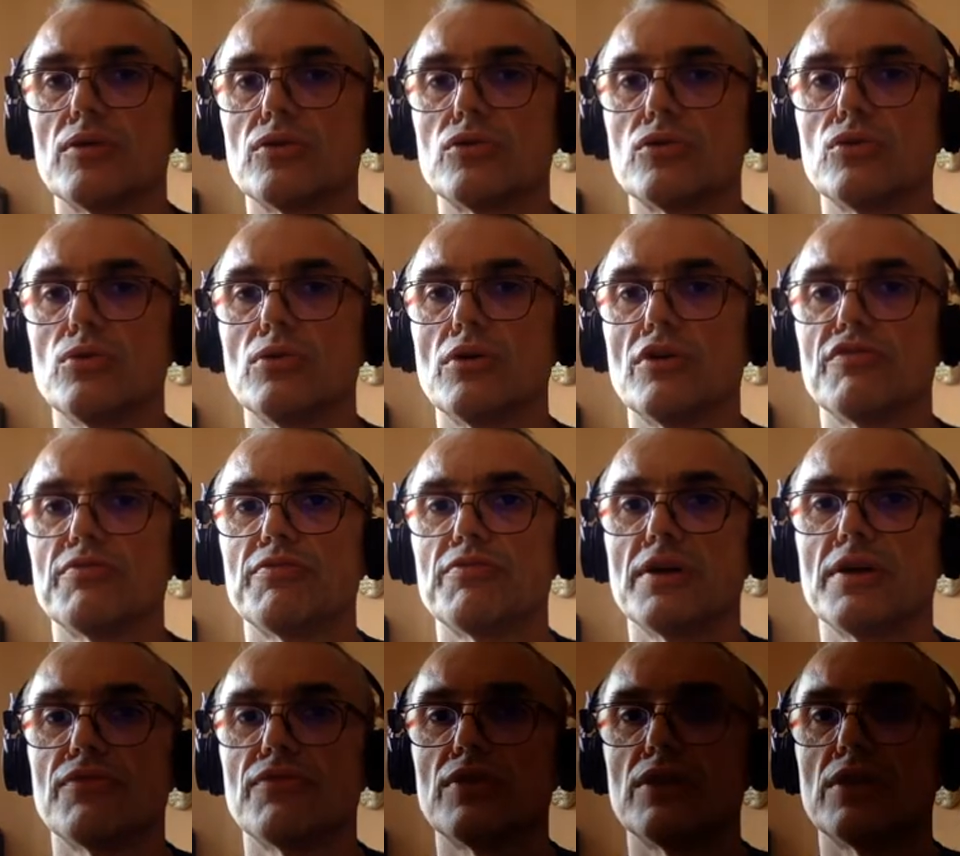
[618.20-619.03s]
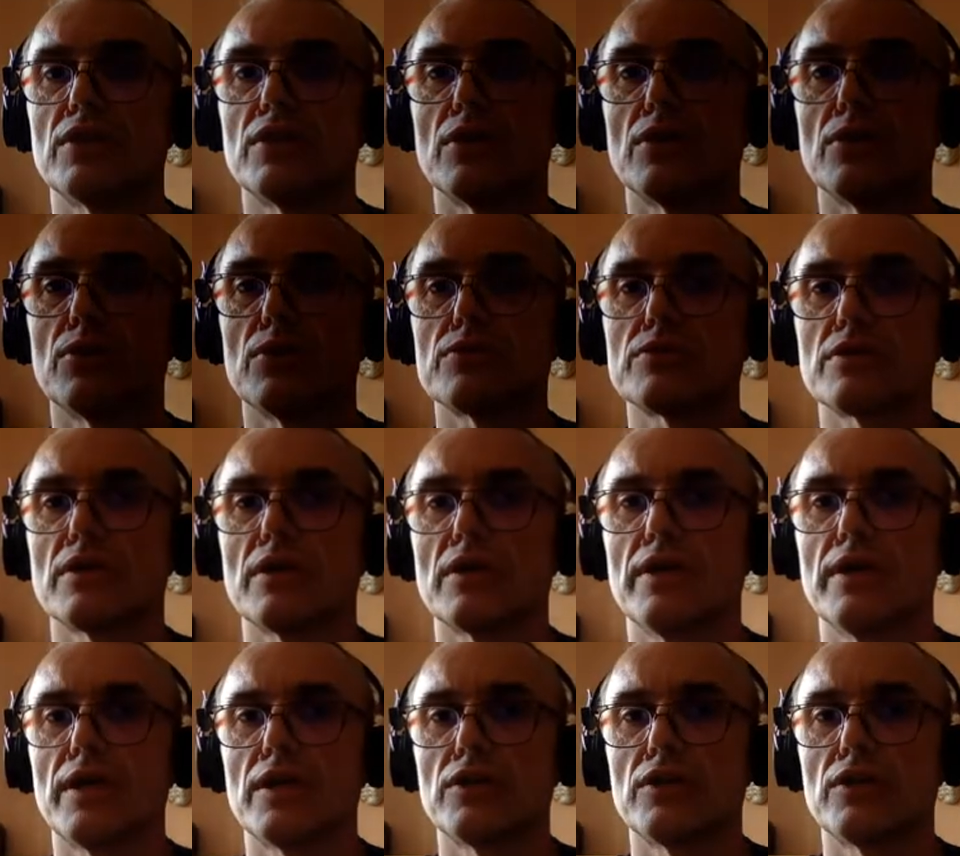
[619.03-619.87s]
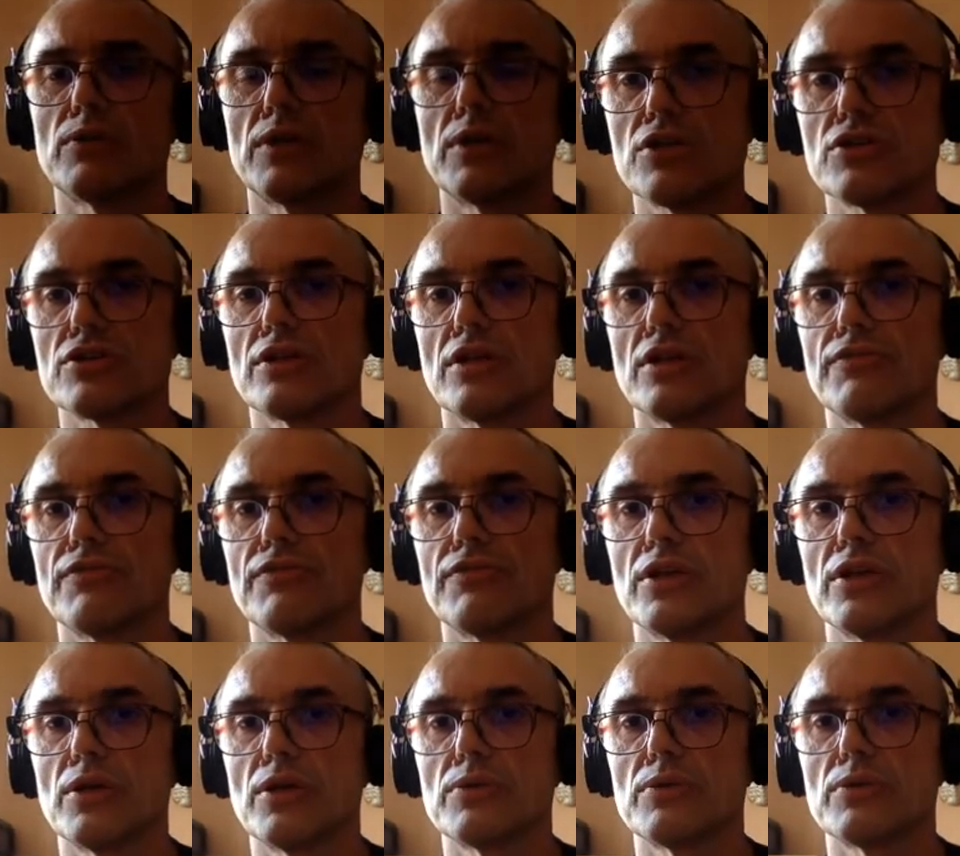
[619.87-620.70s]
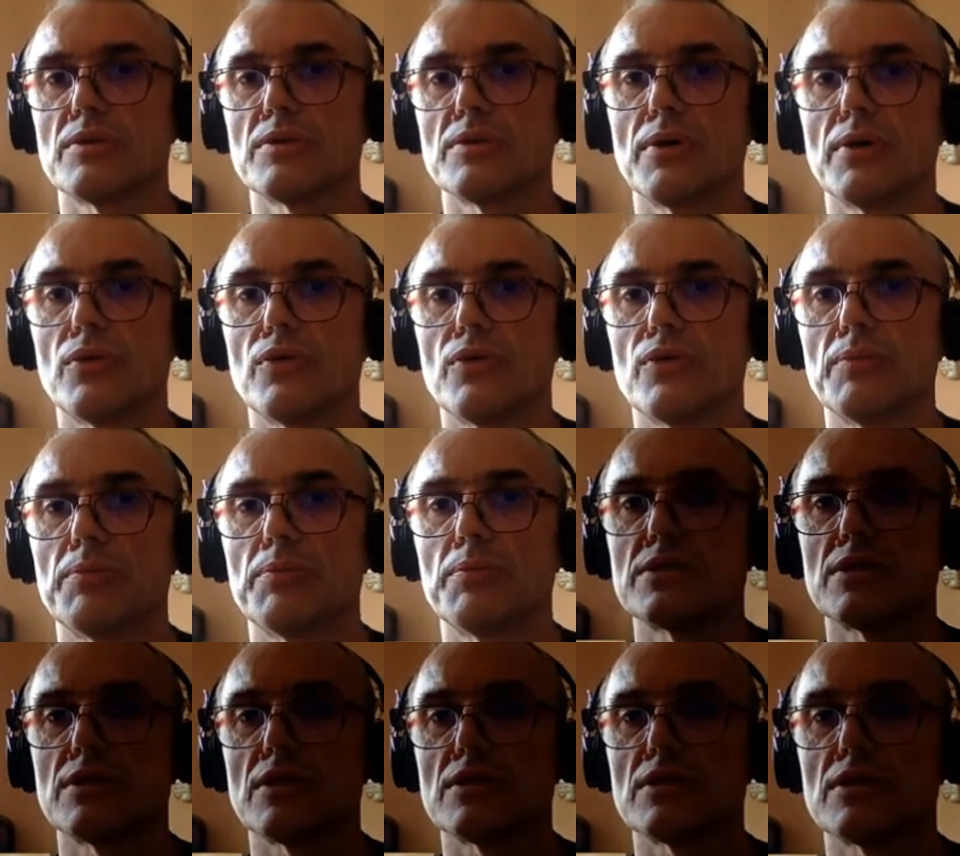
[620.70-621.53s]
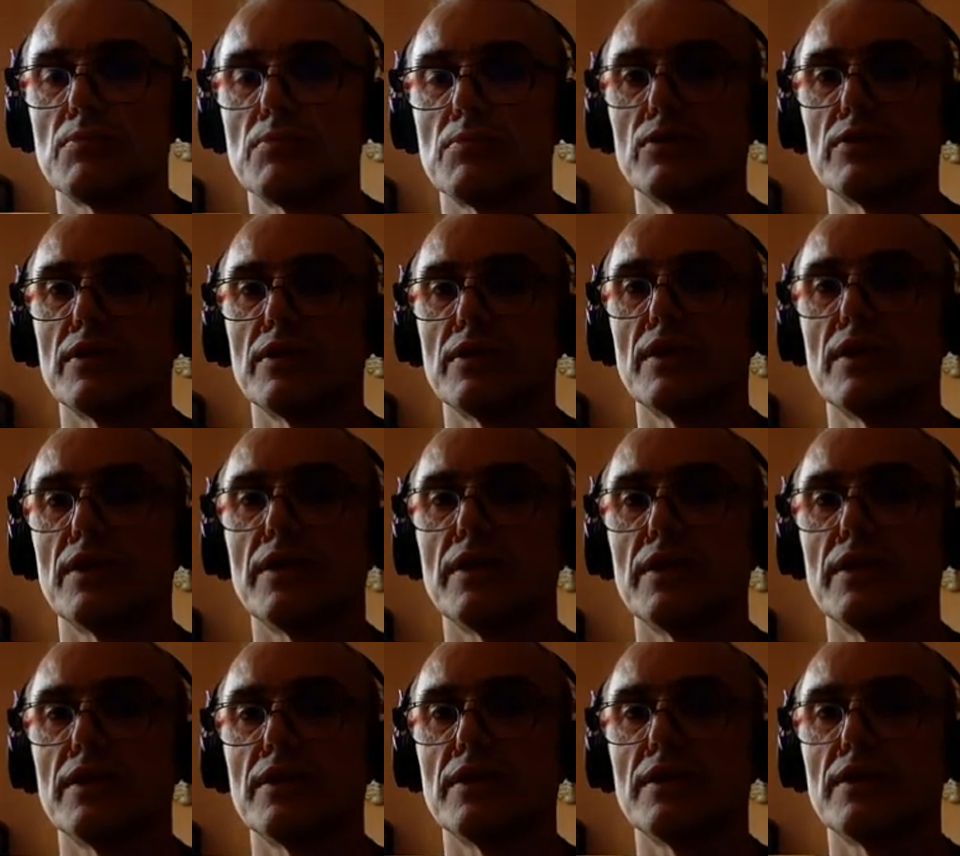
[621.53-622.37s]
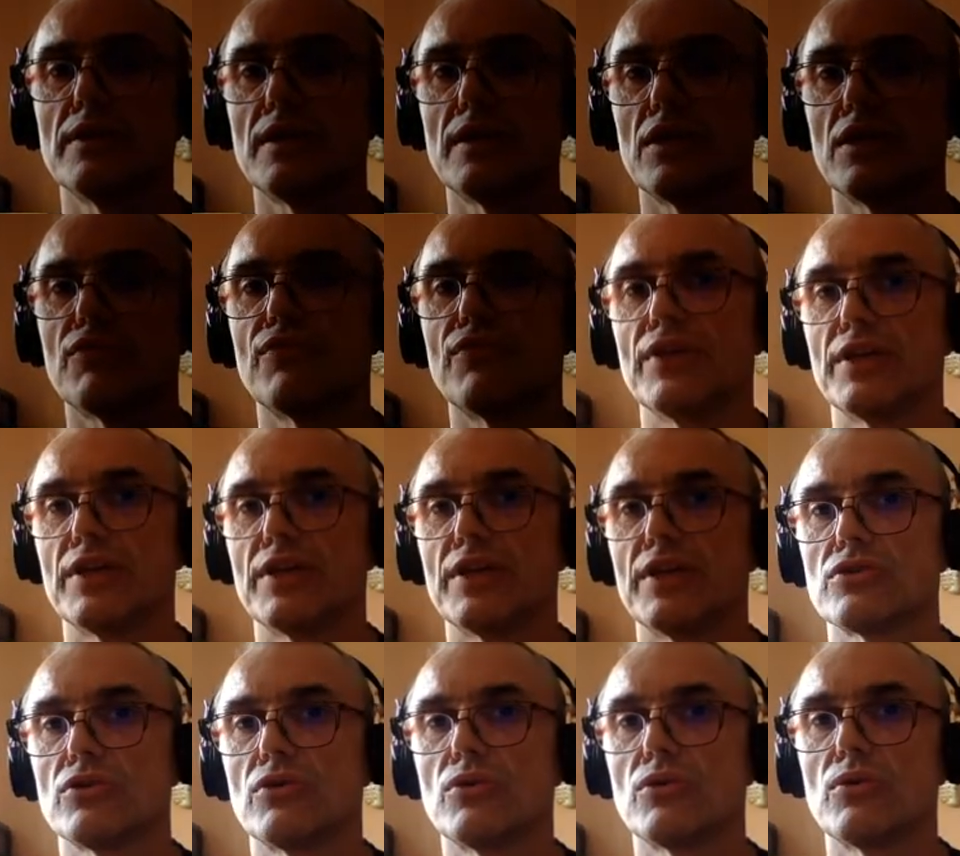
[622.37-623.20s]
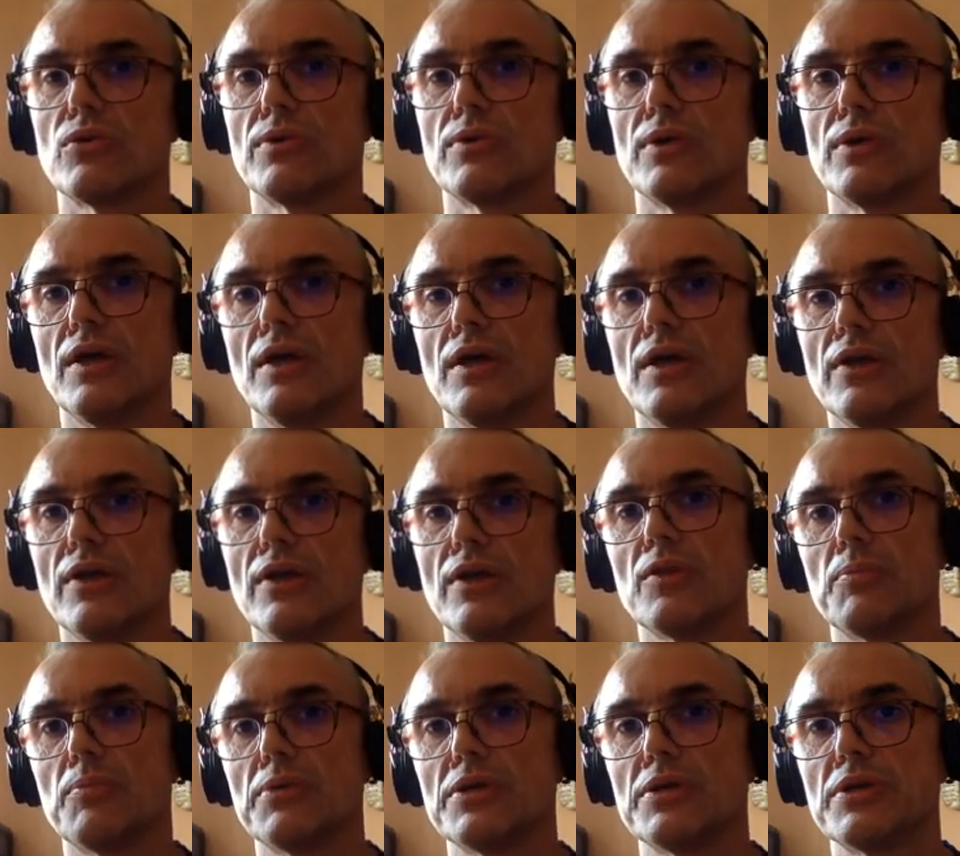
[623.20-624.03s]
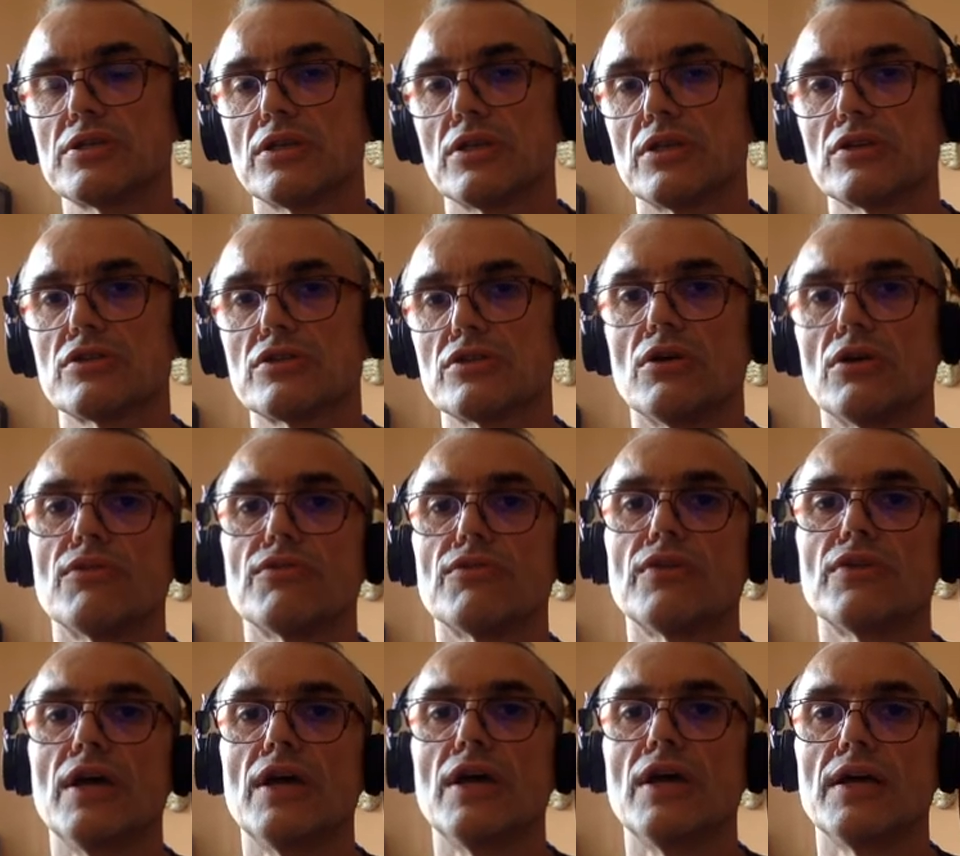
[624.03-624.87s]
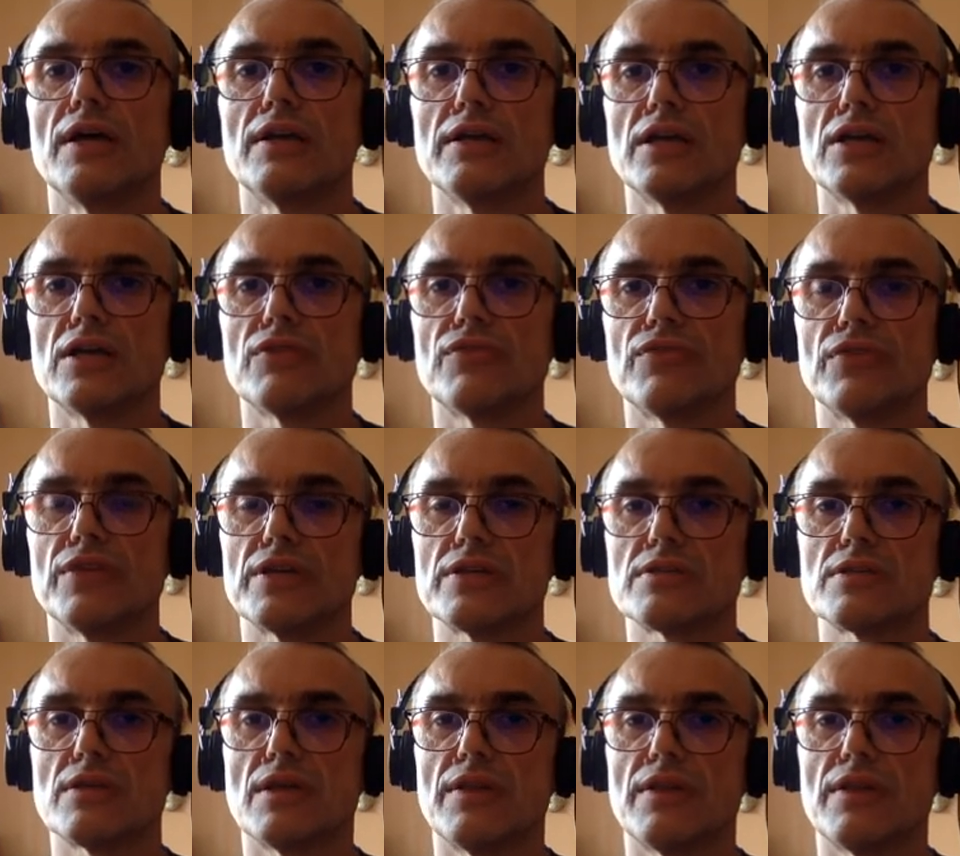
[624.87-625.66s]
two of my videos, educational videos about the business model in Netflix or in the business of Netflix.